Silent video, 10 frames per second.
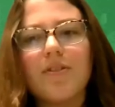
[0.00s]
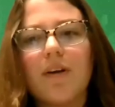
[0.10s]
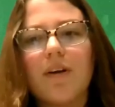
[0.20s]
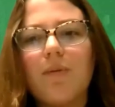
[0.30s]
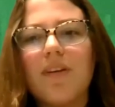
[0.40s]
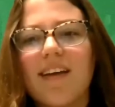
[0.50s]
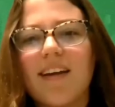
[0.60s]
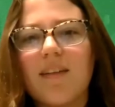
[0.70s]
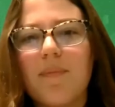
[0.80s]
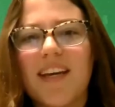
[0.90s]
So as we said
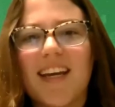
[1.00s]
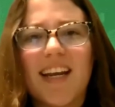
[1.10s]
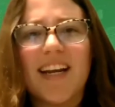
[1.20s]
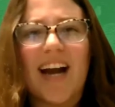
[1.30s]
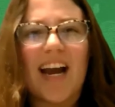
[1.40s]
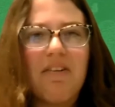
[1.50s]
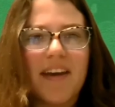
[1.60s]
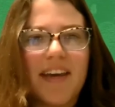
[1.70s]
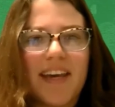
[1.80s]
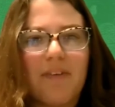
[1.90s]
at the beginning, Iowa
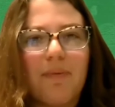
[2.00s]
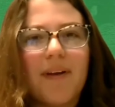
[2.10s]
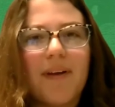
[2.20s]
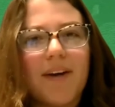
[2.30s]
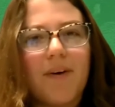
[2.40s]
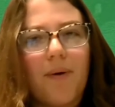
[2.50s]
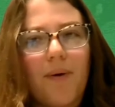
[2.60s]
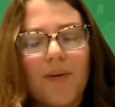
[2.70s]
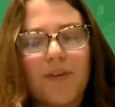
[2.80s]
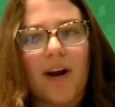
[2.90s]
can get really
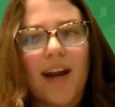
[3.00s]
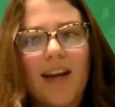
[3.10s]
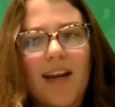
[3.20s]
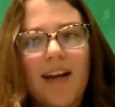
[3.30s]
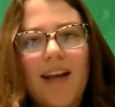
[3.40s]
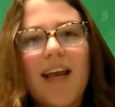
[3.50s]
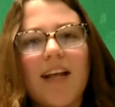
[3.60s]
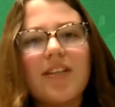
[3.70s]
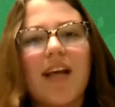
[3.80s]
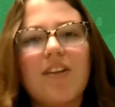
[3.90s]
cold, right?
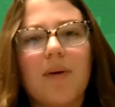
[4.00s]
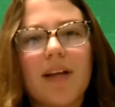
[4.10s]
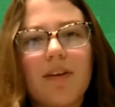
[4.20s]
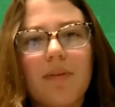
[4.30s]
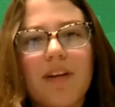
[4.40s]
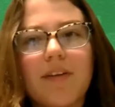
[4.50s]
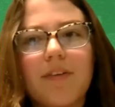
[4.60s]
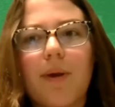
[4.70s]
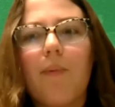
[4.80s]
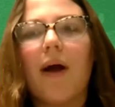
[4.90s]
And so that's one of the reasons
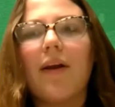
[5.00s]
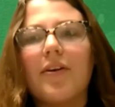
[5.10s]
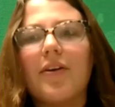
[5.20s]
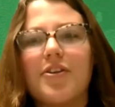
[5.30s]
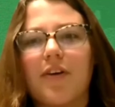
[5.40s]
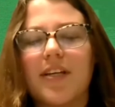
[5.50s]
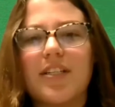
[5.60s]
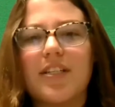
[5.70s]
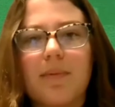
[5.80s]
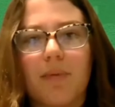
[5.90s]
we want our turkeys
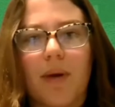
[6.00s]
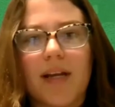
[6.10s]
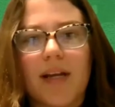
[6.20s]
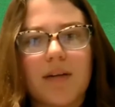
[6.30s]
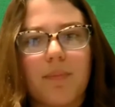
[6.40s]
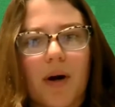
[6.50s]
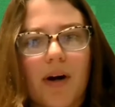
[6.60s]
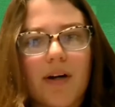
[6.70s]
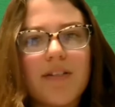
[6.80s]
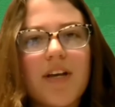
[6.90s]
to be raised in
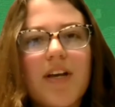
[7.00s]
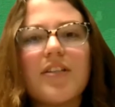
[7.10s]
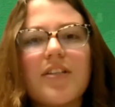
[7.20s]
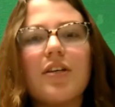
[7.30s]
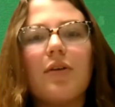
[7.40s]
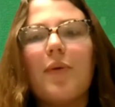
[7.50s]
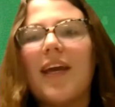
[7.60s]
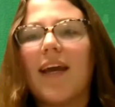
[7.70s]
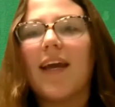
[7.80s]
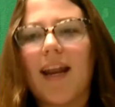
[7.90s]
barns so that we
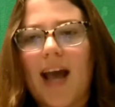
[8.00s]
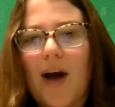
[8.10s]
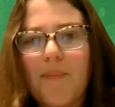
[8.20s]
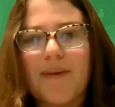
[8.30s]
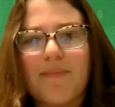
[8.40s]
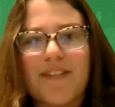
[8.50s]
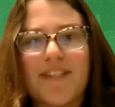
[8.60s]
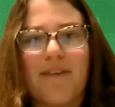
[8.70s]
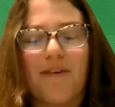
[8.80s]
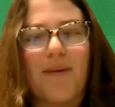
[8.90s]
can kind of help them
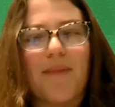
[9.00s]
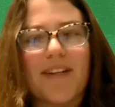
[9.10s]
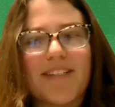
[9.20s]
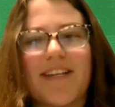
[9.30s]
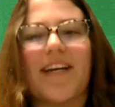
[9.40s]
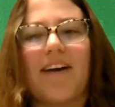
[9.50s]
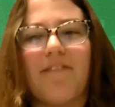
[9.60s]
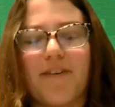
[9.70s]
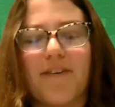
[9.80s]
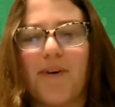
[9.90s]
stay warm and stay
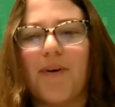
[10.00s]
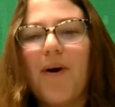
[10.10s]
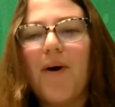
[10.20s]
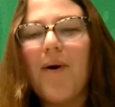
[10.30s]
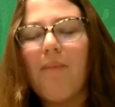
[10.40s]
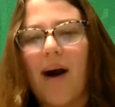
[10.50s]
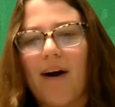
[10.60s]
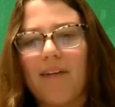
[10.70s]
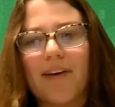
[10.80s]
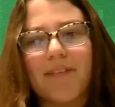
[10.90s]
comfortable
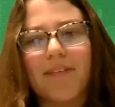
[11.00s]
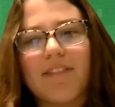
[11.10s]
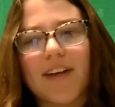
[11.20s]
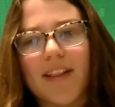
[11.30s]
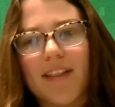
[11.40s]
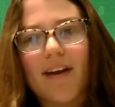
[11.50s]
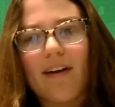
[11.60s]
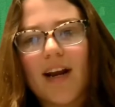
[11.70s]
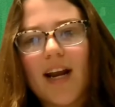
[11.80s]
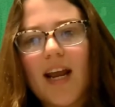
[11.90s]
while they're living
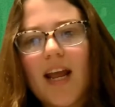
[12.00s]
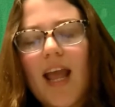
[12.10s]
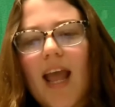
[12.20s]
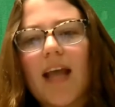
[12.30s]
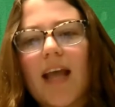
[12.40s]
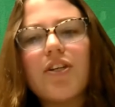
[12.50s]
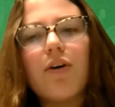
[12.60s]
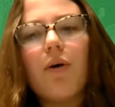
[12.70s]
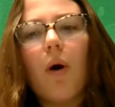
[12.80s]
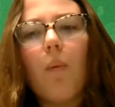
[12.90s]
there. And
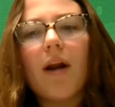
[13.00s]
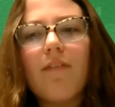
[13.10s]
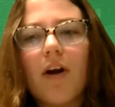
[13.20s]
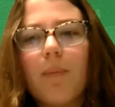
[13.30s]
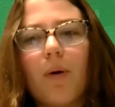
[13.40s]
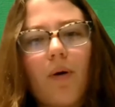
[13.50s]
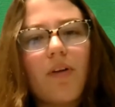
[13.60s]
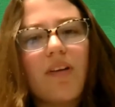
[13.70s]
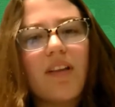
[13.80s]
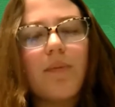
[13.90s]
so one of our
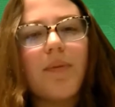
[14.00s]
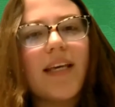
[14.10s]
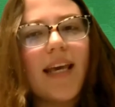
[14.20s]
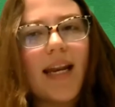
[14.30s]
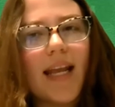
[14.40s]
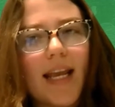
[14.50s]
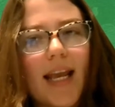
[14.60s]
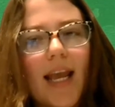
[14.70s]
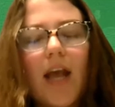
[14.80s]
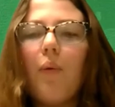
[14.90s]
polls at the beginning
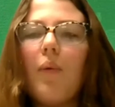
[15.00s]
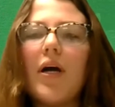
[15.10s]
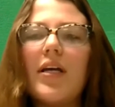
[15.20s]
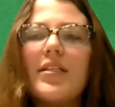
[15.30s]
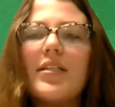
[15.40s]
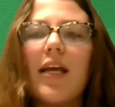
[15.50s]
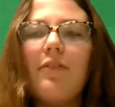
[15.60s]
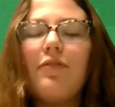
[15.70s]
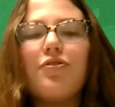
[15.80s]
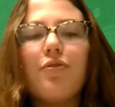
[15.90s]
was
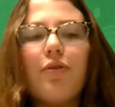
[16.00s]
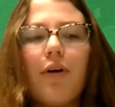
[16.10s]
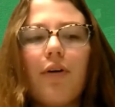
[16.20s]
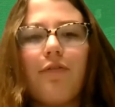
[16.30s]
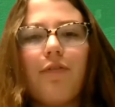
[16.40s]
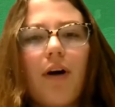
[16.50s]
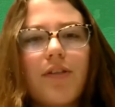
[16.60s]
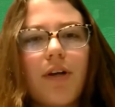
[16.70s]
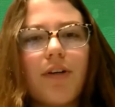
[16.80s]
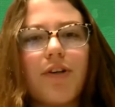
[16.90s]
if true or
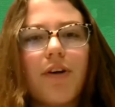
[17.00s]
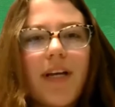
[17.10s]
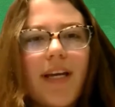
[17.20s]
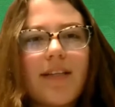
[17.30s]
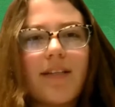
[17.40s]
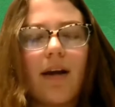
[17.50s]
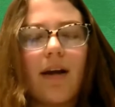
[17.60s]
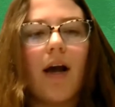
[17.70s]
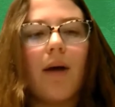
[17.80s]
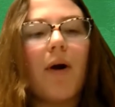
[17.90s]
false our turkeys,
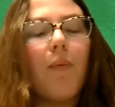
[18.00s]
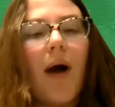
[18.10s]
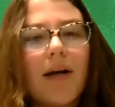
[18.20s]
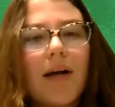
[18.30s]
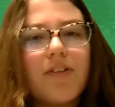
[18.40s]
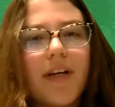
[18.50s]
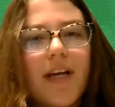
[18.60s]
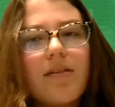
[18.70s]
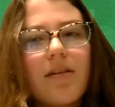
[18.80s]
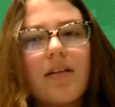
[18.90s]
our wild
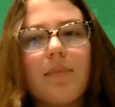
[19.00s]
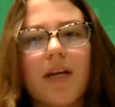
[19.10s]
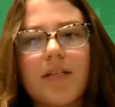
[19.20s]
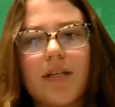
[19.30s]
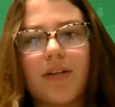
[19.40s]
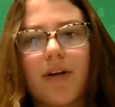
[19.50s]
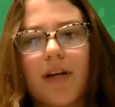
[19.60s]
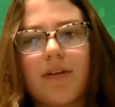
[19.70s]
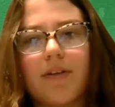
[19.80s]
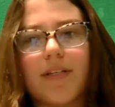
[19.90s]
turkeys and domestic
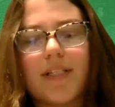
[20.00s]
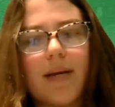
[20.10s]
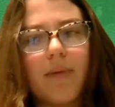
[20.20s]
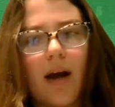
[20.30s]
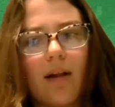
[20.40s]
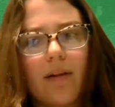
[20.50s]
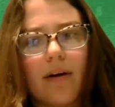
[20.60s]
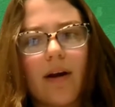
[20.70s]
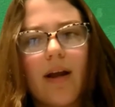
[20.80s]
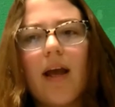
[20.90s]
turkeys are the same color.